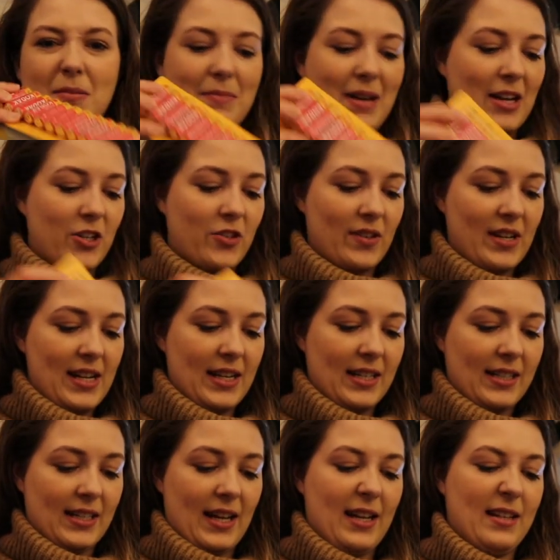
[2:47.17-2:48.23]
some
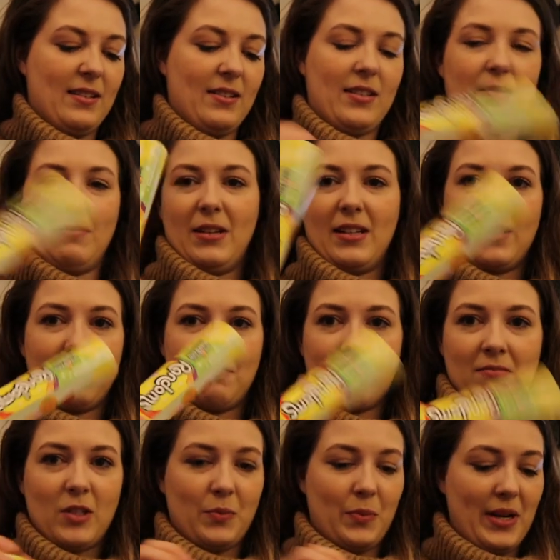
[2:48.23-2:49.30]
batteries and some like
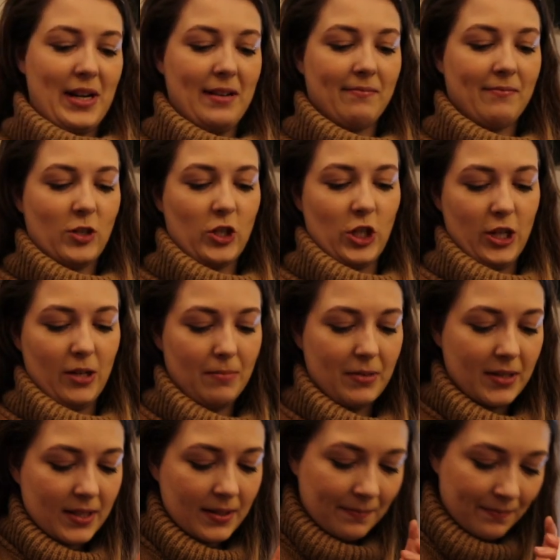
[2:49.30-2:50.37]
sweet
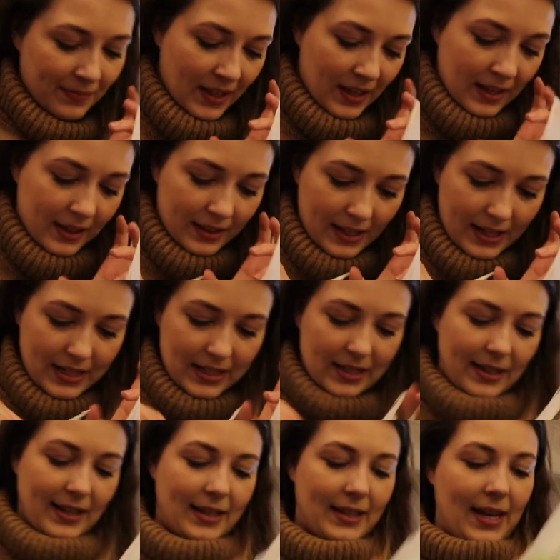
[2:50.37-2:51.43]
cheese, things
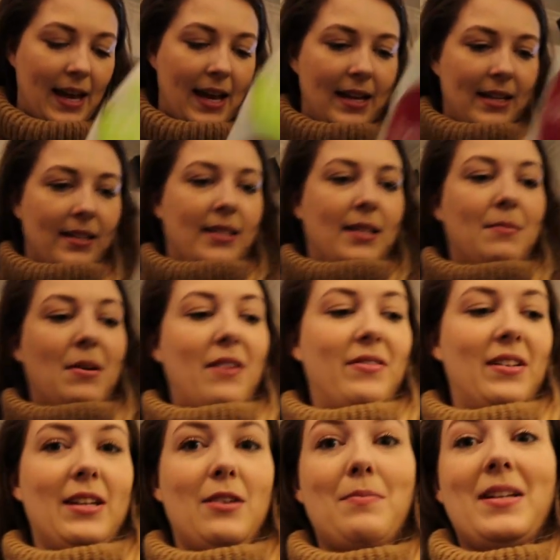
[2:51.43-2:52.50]
like that, and some
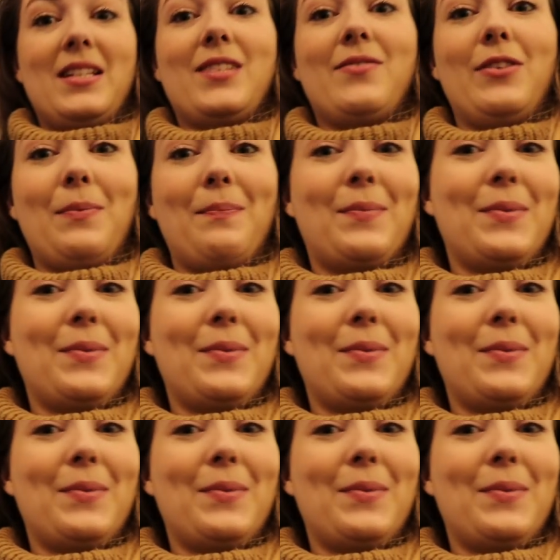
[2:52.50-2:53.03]
other little bits for the